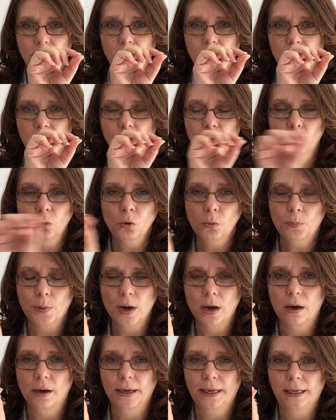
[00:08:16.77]
Your
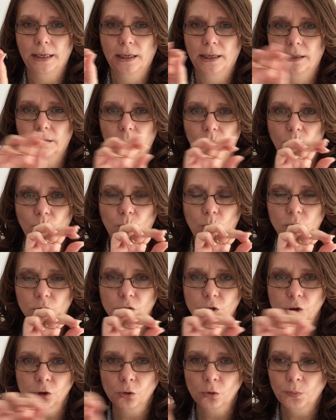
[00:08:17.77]
part in it.
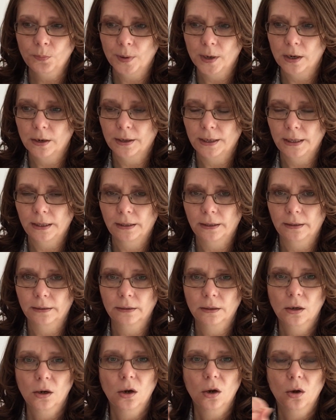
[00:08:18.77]
What's your part in it?
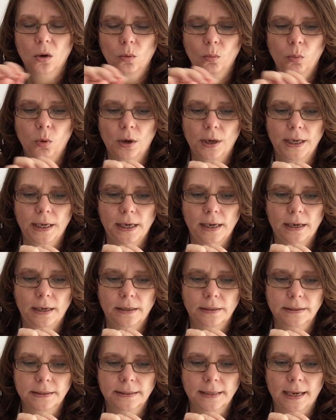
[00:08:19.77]
What
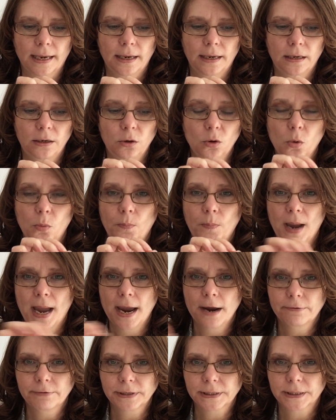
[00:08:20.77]
is, say, your
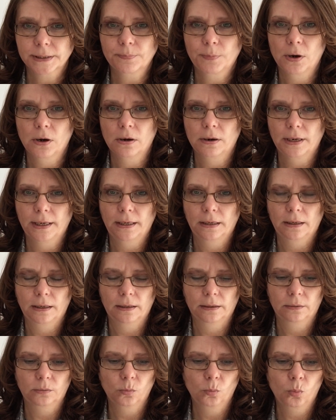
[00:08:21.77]
parents' part in it?
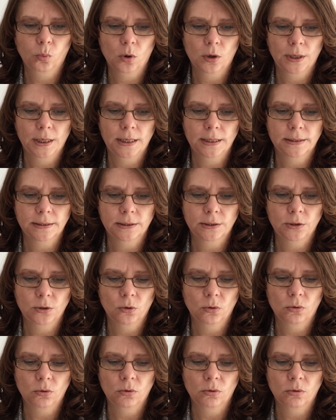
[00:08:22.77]
What is
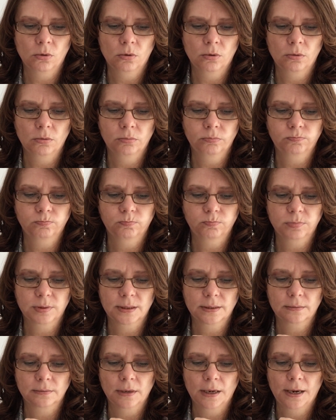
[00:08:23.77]
your
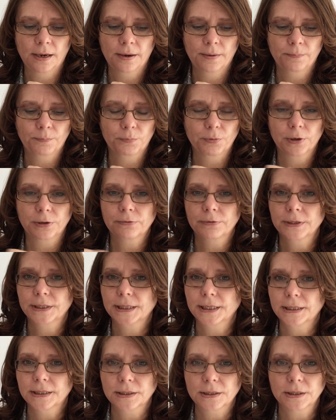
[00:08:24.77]
brother and
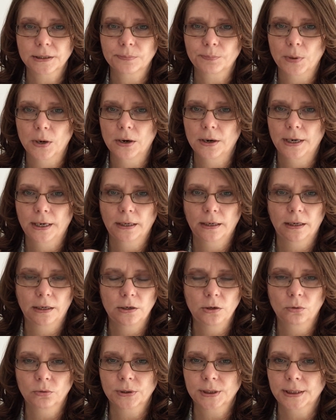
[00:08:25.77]
sister's part in it?
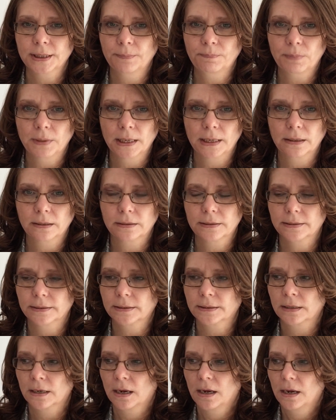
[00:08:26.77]
Your
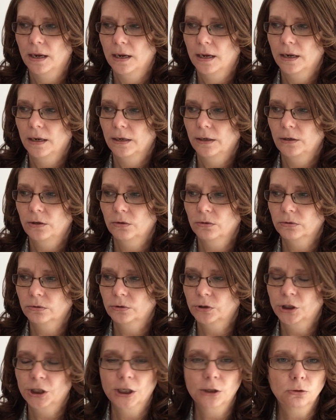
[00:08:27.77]
siblings, your
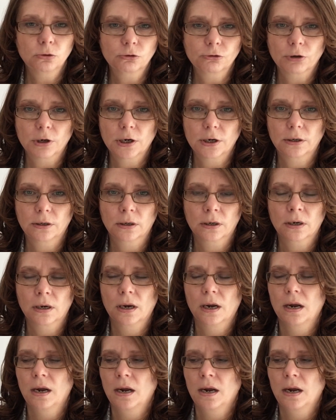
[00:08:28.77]
children,